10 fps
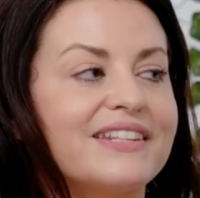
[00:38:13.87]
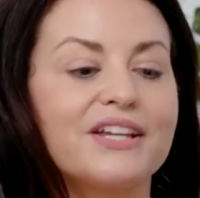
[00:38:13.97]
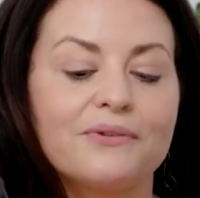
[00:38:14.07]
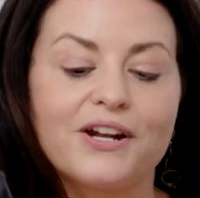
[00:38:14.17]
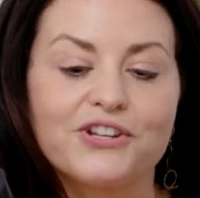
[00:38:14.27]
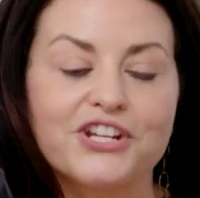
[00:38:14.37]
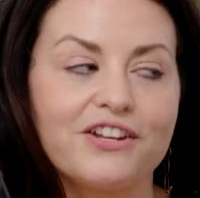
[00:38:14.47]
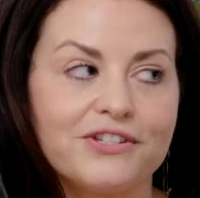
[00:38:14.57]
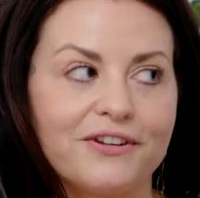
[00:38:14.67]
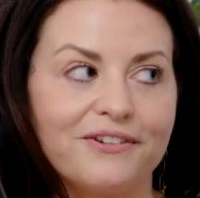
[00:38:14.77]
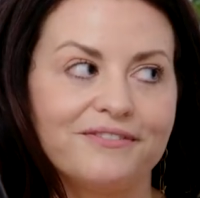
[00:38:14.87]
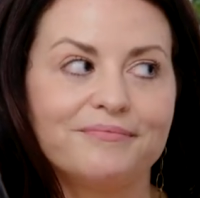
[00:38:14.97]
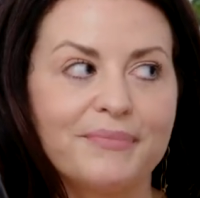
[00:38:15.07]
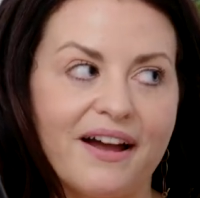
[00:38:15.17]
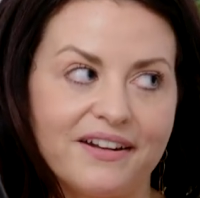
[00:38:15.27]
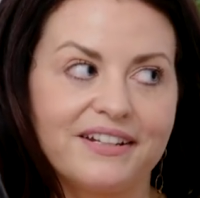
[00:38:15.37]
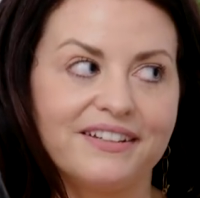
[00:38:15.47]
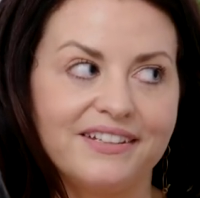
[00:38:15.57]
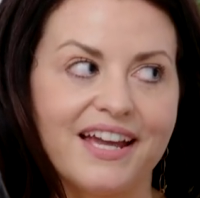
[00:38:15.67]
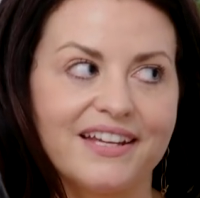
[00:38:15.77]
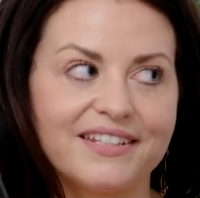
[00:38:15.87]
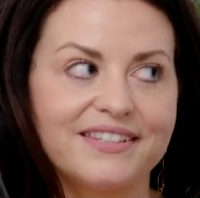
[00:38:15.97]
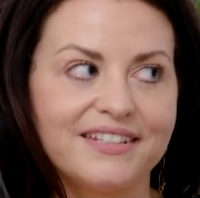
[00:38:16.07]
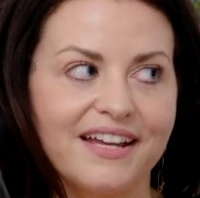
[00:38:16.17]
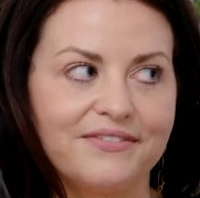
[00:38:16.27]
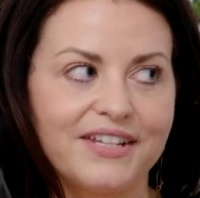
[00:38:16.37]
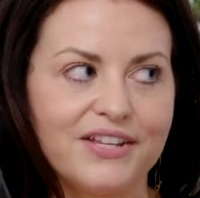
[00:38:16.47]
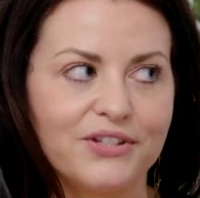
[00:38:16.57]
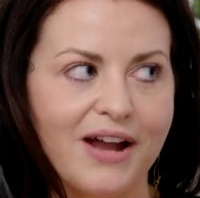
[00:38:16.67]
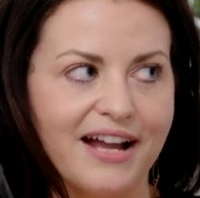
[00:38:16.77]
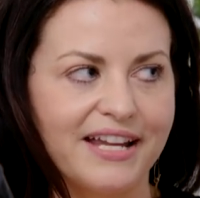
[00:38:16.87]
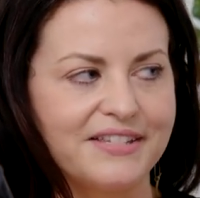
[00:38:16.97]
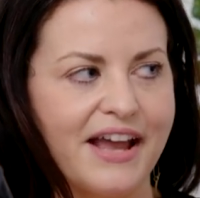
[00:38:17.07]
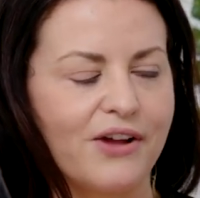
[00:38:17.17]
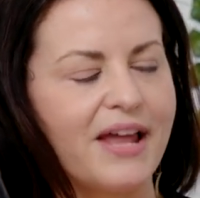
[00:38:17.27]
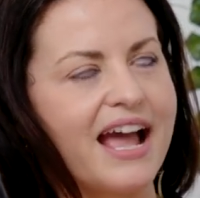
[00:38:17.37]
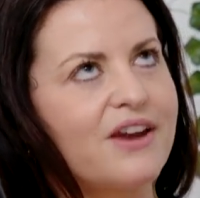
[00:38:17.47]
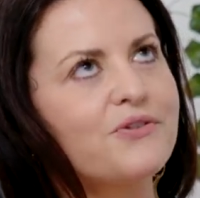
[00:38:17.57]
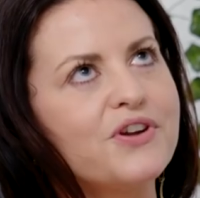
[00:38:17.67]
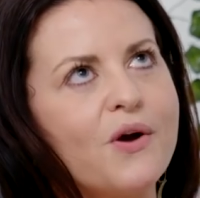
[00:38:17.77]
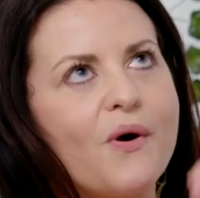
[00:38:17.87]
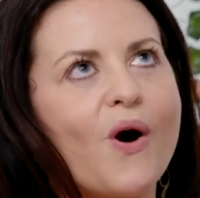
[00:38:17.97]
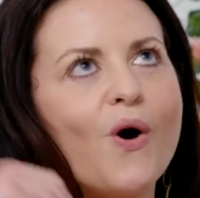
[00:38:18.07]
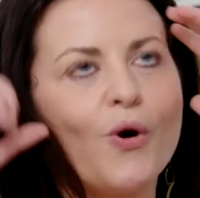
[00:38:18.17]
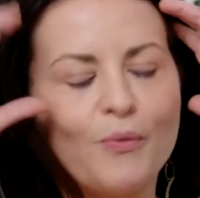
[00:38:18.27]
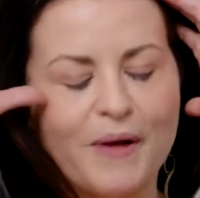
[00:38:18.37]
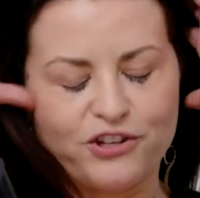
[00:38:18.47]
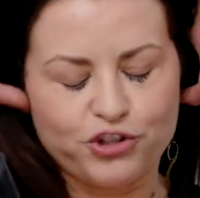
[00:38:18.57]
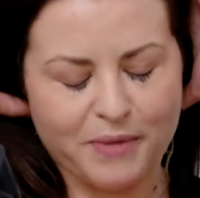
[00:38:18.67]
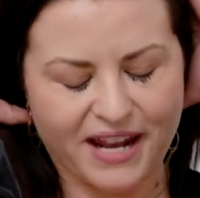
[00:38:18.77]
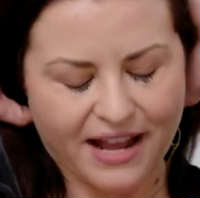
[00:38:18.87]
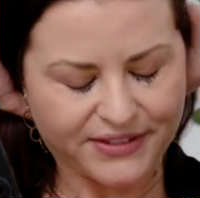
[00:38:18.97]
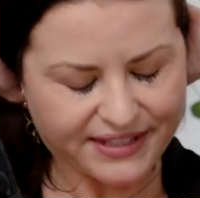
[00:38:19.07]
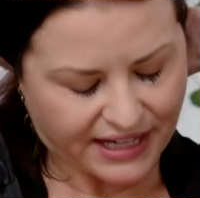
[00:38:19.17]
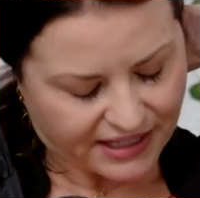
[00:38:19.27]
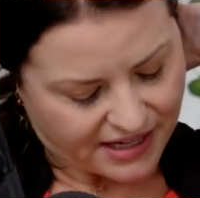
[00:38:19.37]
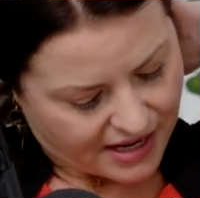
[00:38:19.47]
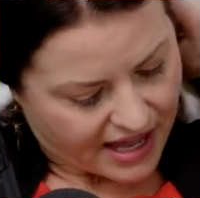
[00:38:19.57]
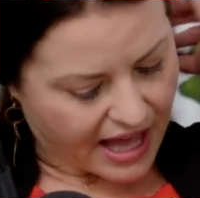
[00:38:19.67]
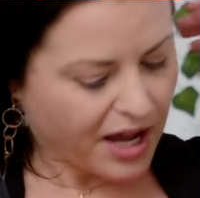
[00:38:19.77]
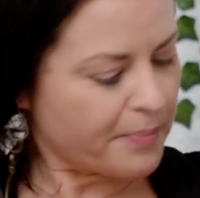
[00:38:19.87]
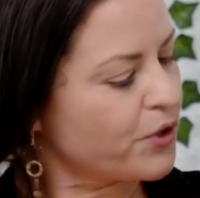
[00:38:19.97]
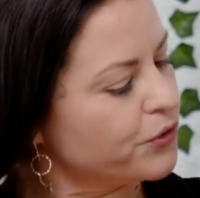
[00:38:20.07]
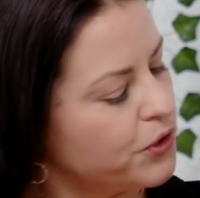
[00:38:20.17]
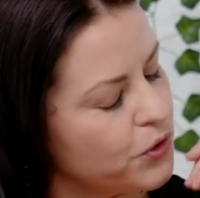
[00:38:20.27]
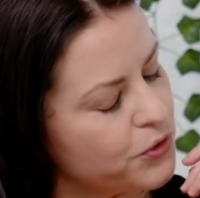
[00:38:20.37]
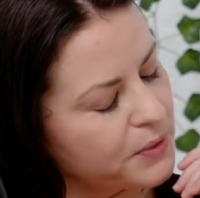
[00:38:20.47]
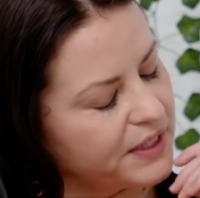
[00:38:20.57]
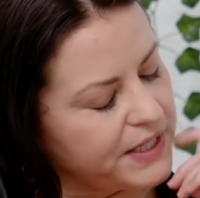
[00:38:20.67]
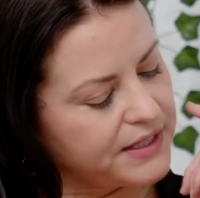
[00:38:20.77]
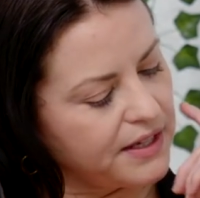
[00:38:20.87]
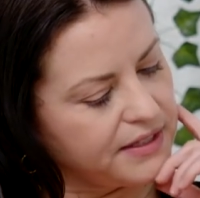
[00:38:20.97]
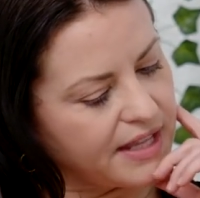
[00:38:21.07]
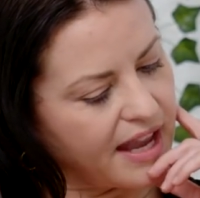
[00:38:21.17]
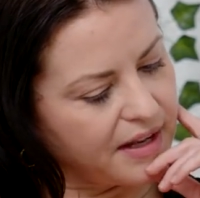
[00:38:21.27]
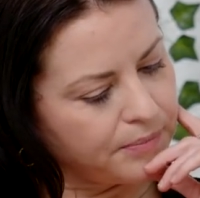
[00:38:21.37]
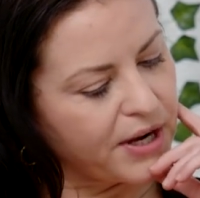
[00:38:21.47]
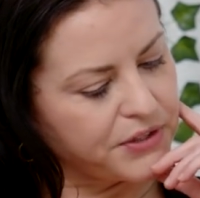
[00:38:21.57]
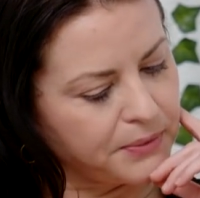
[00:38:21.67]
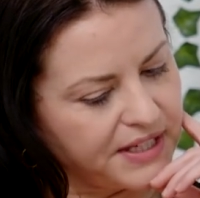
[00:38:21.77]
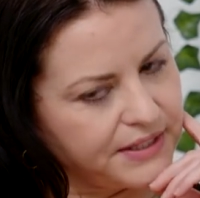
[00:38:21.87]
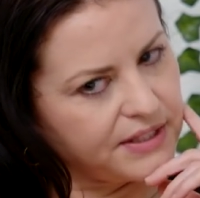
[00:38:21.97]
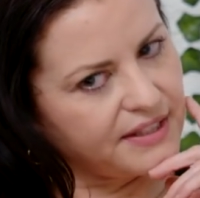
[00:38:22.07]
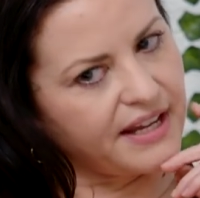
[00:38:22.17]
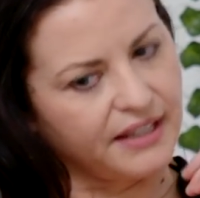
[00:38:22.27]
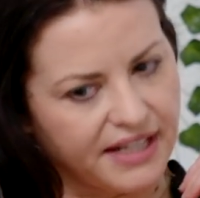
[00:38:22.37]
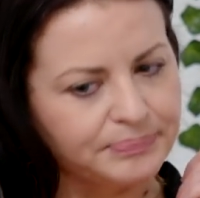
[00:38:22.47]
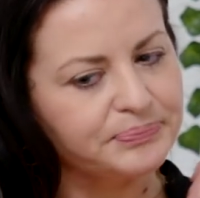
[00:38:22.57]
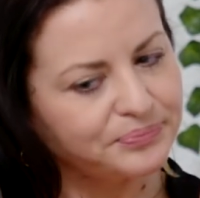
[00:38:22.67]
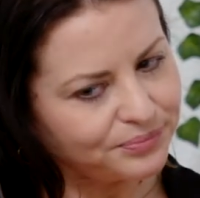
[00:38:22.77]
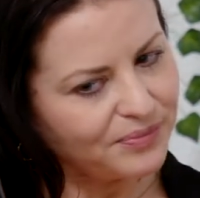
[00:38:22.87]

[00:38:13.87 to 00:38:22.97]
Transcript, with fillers: That's getting ready to change soon. But it is. Yes. What the F D A is cracking down. I don't ah. know a whole, whole bunch, but I've seen a couple news releases and press releases lately